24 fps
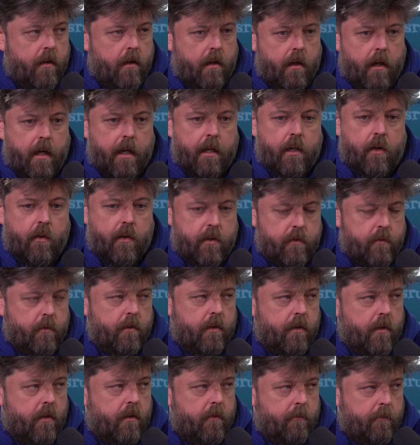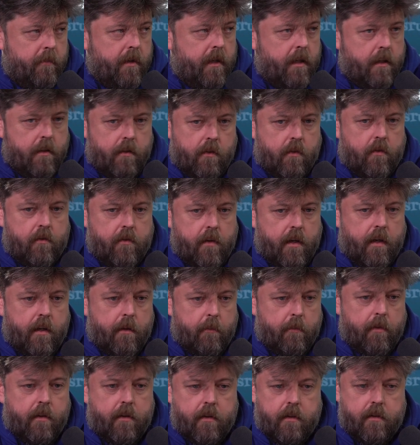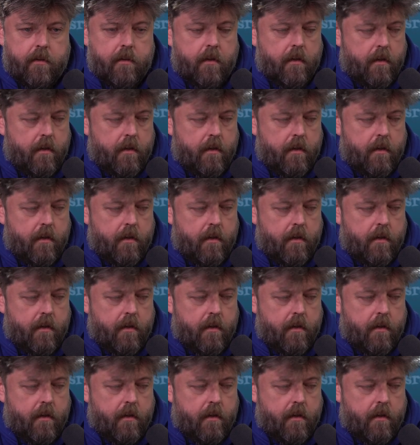I got into be a dog trainer because